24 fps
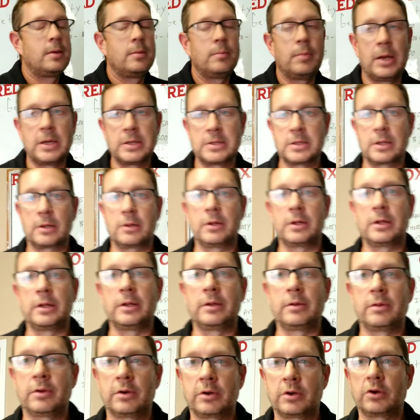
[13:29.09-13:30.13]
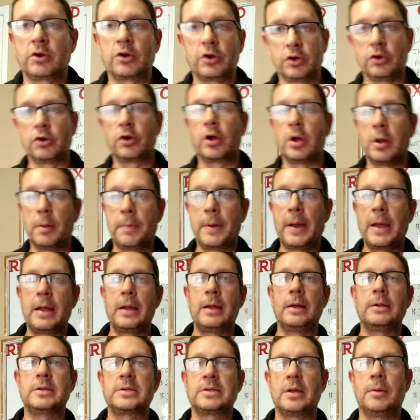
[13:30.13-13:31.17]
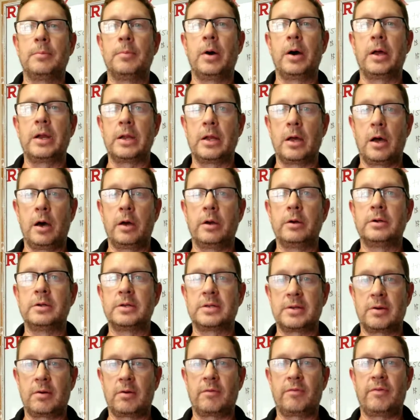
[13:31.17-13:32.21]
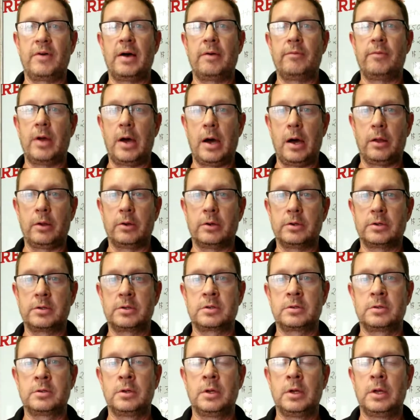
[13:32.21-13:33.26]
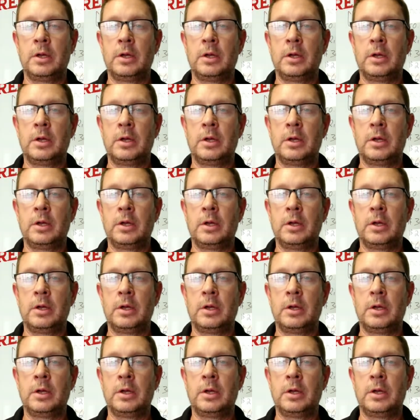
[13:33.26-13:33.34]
basically you're going to pay somebody $175